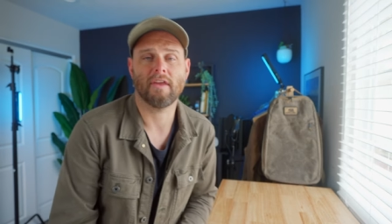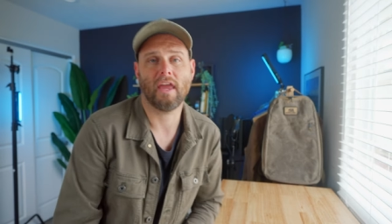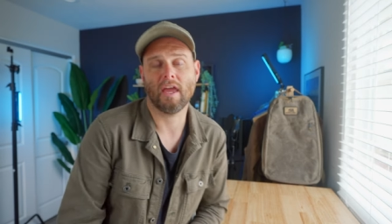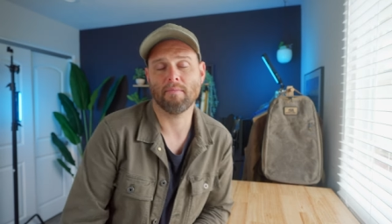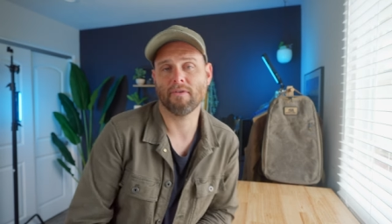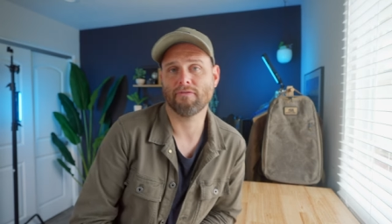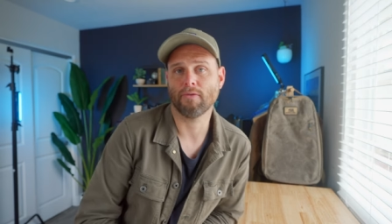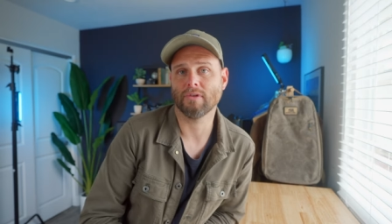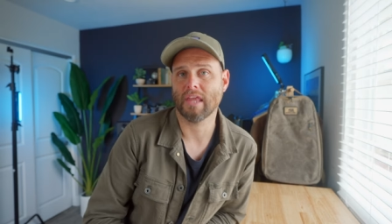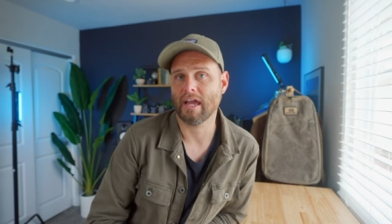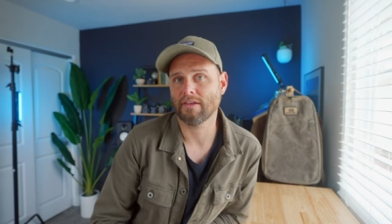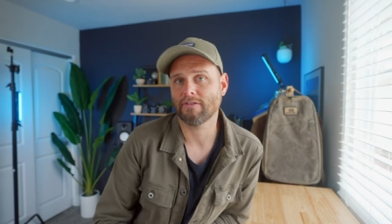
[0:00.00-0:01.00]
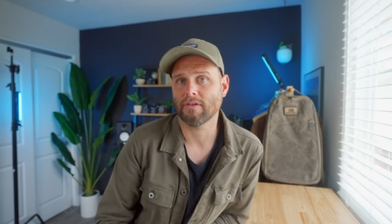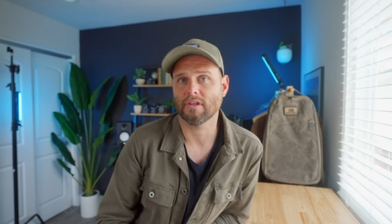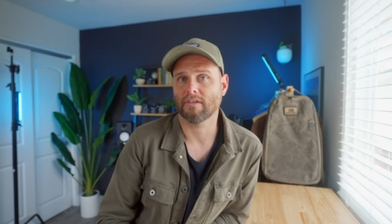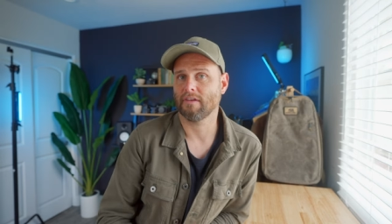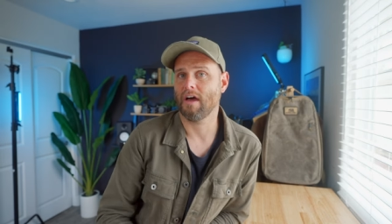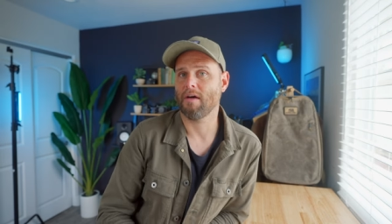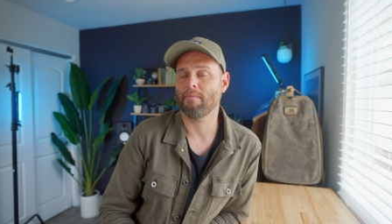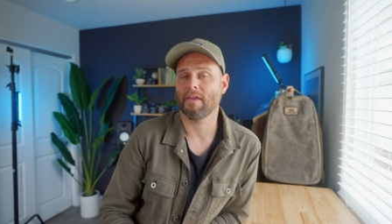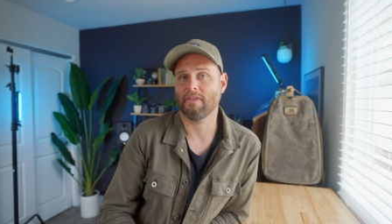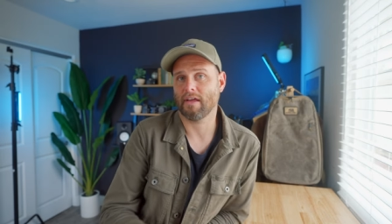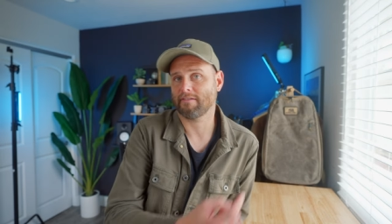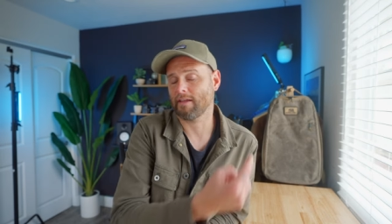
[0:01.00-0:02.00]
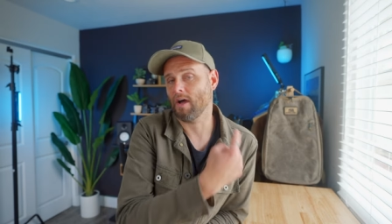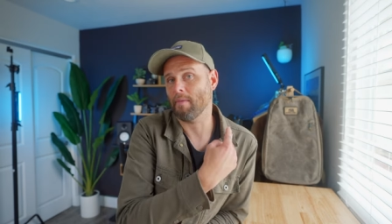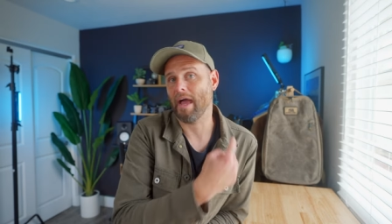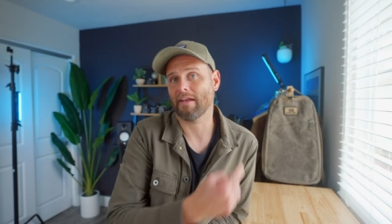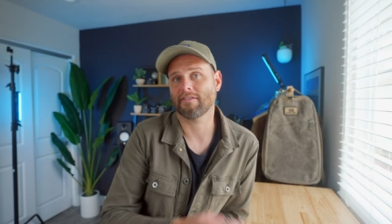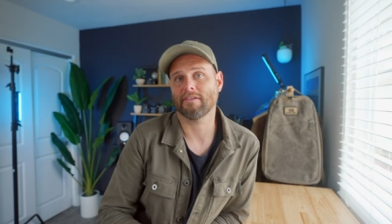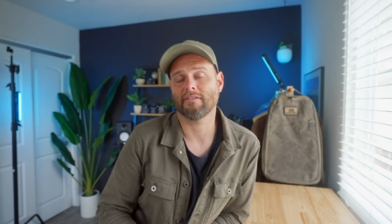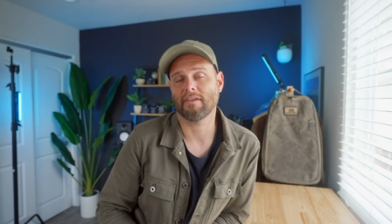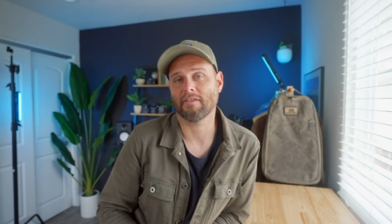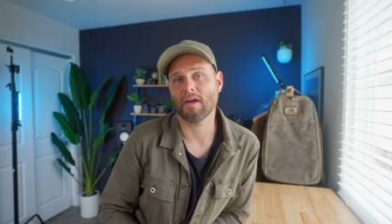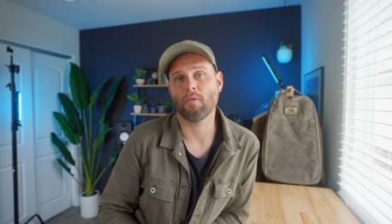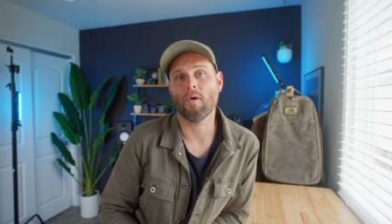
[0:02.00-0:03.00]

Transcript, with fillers: of the Ambitful lights to the top, and that's how I'm accenting that